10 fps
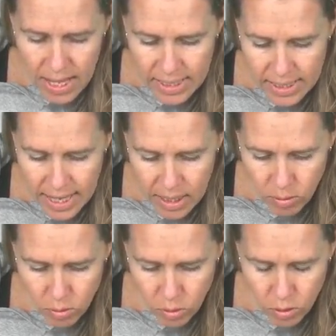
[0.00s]
down
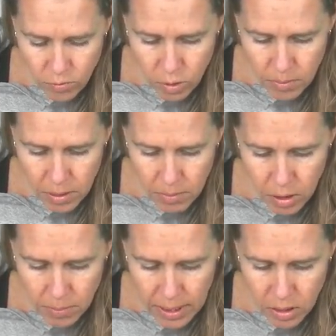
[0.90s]
through the four millimeter
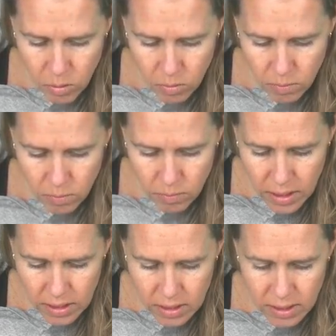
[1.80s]
bicone
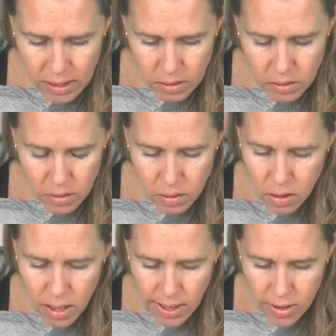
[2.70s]
that sits
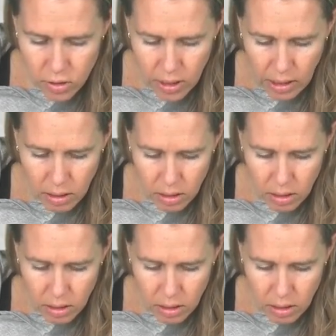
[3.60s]
underneath,